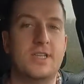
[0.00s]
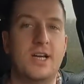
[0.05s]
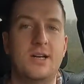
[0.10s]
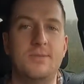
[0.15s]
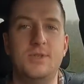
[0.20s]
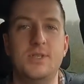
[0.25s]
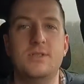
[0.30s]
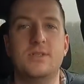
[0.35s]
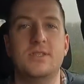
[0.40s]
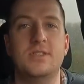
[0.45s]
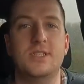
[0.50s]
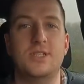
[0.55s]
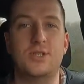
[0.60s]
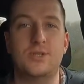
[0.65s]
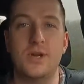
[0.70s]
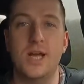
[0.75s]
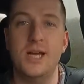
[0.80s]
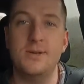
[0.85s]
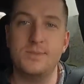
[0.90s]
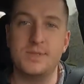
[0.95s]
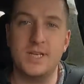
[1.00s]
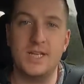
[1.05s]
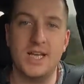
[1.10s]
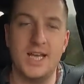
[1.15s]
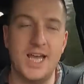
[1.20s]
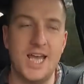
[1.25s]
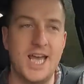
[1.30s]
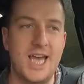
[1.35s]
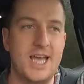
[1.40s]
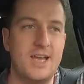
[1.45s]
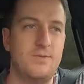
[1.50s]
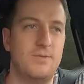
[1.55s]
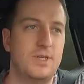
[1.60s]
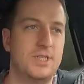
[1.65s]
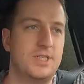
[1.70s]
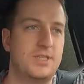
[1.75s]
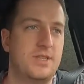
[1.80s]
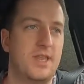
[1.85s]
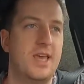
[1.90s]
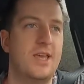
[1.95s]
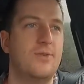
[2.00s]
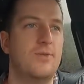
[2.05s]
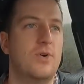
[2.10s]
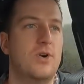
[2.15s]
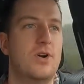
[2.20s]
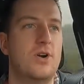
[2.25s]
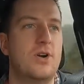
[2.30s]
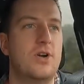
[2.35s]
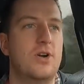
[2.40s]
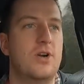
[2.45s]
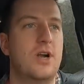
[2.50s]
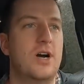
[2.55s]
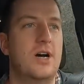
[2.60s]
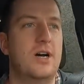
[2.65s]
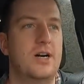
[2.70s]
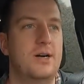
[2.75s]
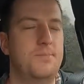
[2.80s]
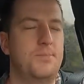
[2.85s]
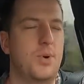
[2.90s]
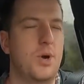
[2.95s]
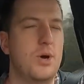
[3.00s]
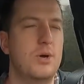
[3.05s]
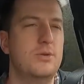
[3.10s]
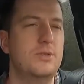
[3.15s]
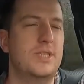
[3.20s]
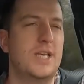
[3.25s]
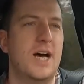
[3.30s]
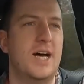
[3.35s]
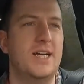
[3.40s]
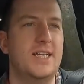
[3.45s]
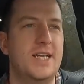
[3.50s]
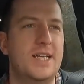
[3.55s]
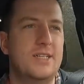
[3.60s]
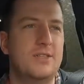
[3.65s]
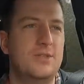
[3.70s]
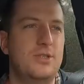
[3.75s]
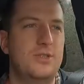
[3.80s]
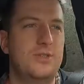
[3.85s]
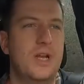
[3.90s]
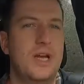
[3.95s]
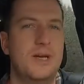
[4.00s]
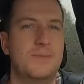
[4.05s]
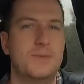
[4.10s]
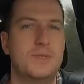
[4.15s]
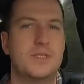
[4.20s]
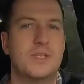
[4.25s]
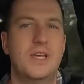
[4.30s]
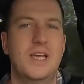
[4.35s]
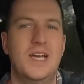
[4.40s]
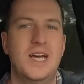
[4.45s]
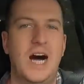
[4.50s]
time using the straps that I had, which they were pro tie down straps.